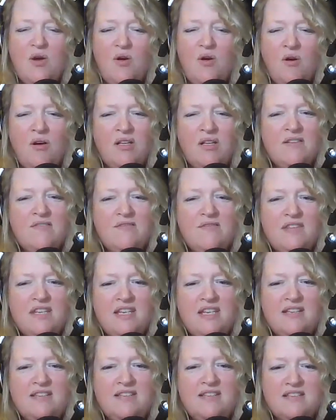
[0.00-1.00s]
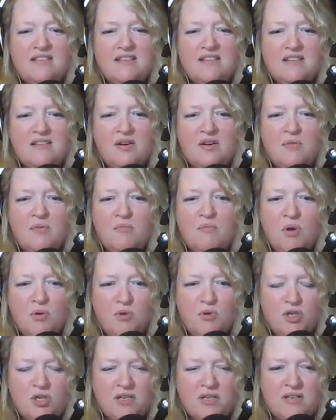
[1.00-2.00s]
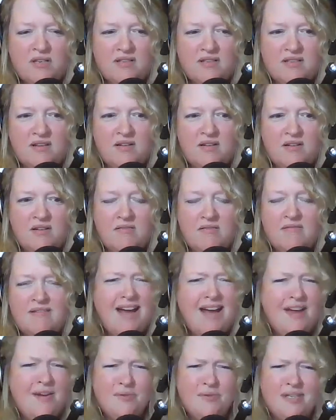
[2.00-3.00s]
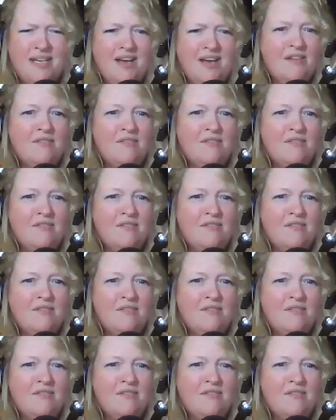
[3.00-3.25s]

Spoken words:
all of these emotions are not only